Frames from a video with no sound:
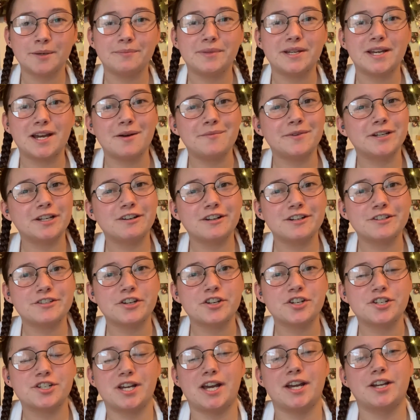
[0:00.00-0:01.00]
Becoming a
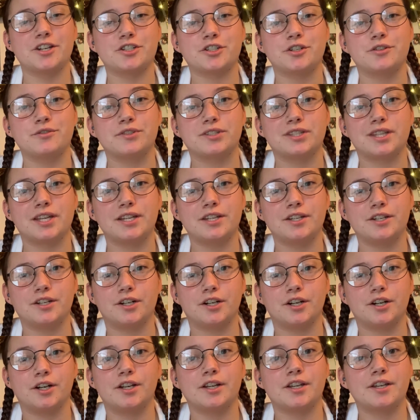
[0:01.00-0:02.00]
research tech shows that
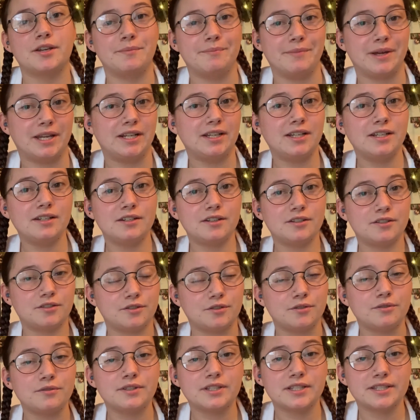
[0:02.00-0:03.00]
you're committed
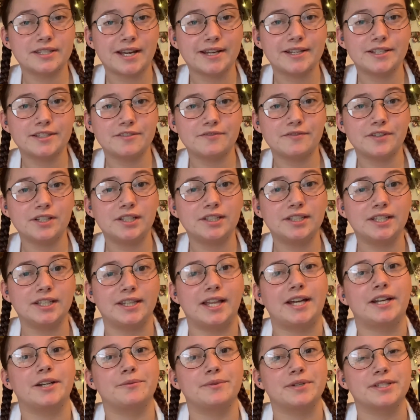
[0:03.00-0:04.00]
to the science field
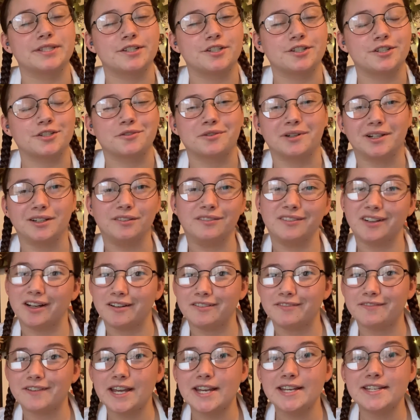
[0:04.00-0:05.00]
and that it wasn't just sort of
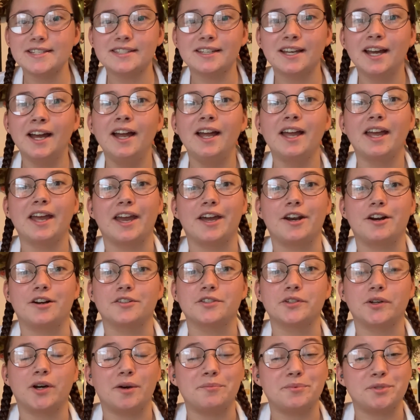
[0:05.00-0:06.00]
a phase. It
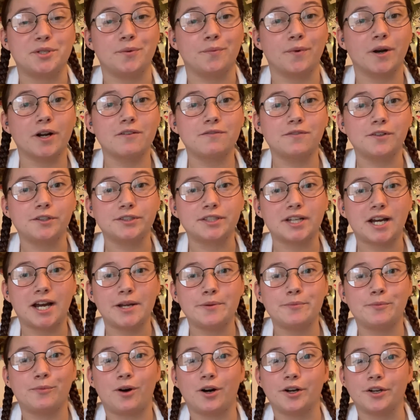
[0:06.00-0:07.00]
also helps you work
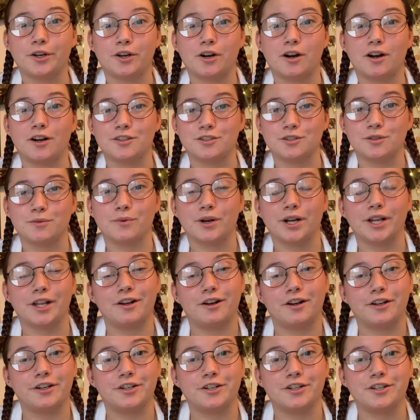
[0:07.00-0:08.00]
full-time while you're also
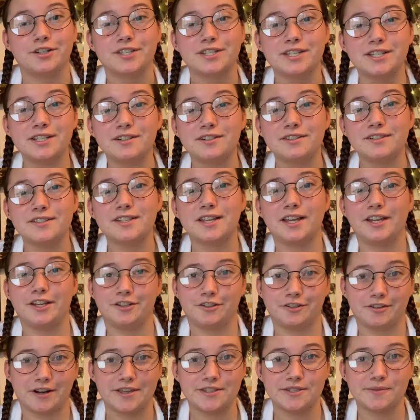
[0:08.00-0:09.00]
working on your skills
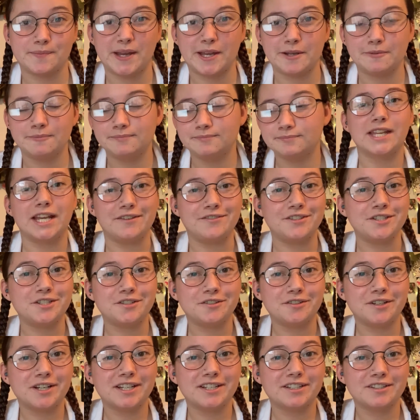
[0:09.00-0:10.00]
and your resume. If you
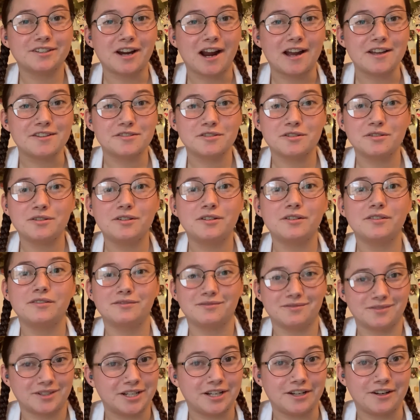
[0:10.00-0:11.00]
do get into grad school,
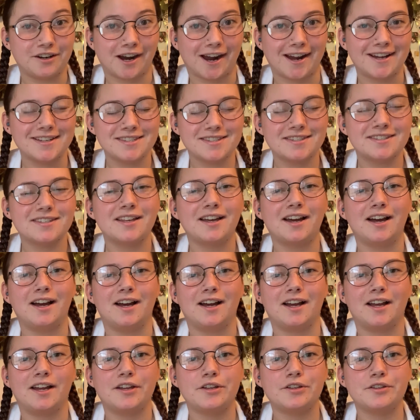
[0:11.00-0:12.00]
congrats.
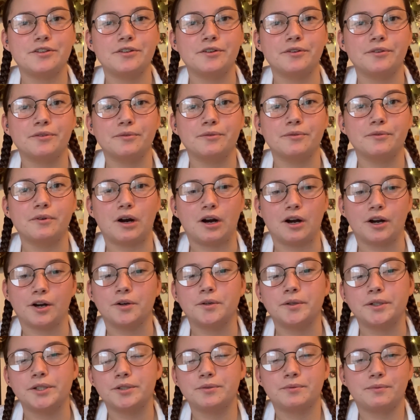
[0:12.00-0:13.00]
Uh, you are
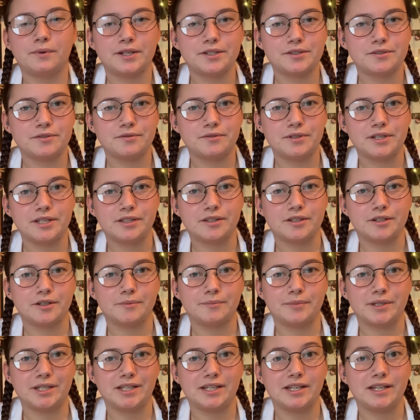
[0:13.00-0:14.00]
going to want to either
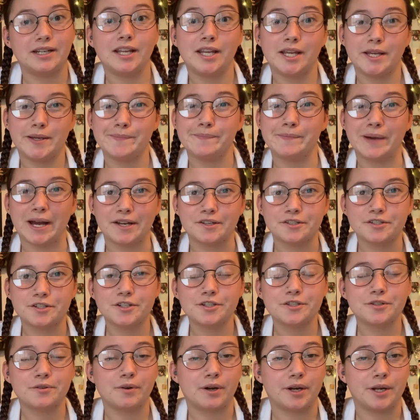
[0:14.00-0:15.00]
be in a
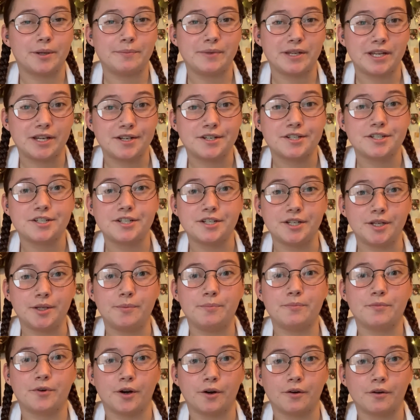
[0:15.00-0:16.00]
master's or a P H D
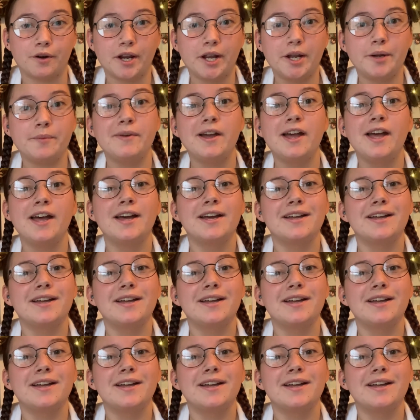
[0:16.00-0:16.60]
program.